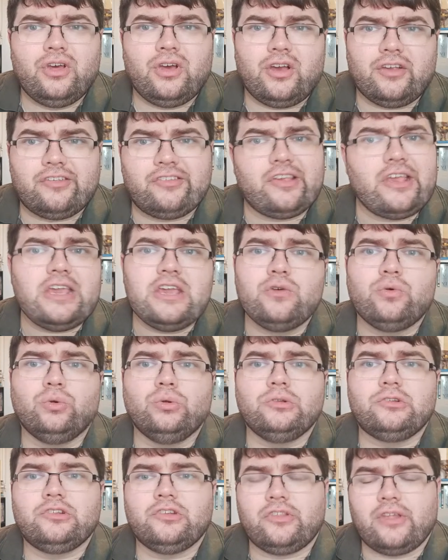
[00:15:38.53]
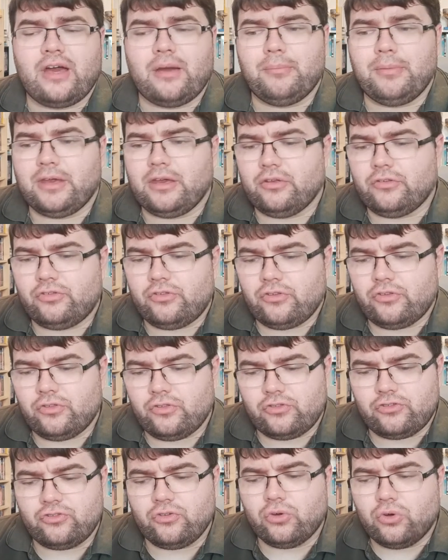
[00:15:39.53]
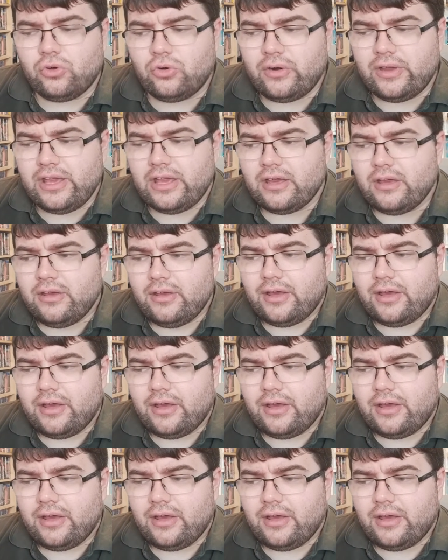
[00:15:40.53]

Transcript: sequel to that, because the story